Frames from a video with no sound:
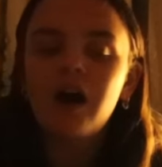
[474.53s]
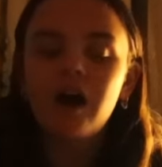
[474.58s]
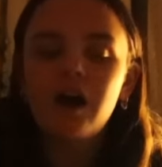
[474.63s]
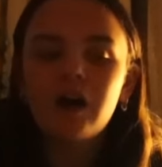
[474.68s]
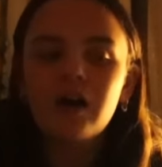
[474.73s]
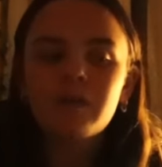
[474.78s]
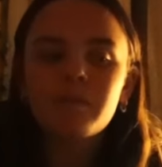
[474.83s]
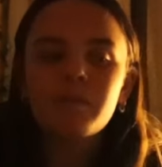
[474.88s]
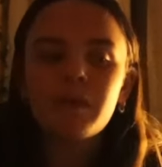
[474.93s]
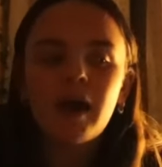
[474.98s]

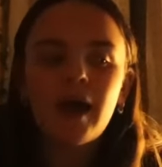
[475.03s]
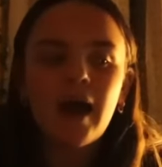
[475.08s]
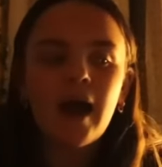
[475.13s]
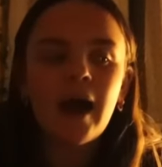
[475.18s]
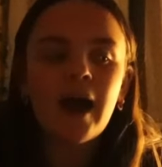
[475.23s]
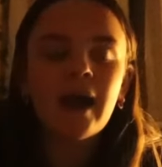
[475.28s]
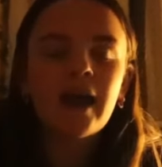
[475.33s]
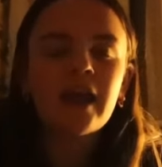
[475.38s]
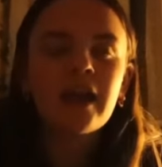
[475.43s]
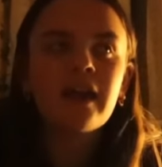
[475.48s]
Um,
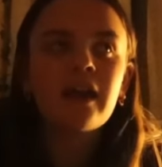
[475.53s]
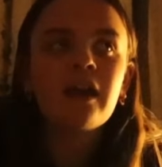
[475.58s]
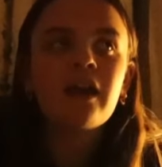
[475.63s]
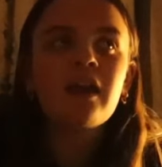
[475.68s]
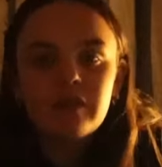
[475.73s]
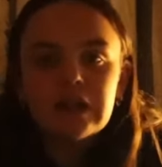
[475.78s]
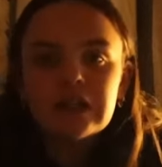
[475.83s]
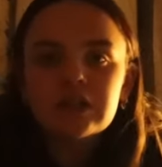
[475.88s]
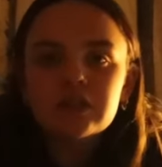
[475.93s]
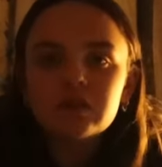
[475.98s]
I
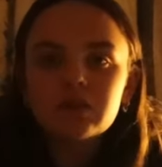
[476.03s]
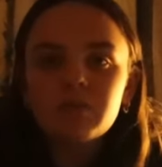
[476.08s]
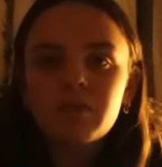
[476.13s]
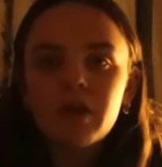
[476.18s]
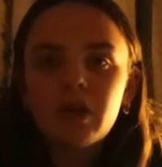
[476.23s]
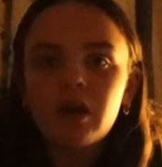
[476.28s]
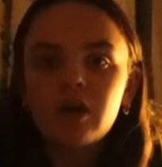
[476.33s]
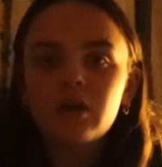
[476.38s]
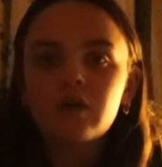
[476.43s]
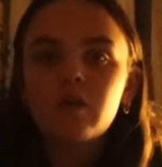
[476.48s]
finished
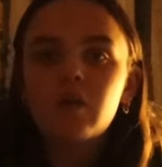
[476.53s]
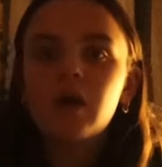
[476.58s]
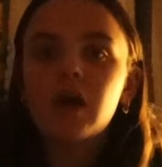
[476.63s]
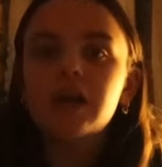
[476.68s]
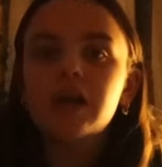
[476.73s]
my article.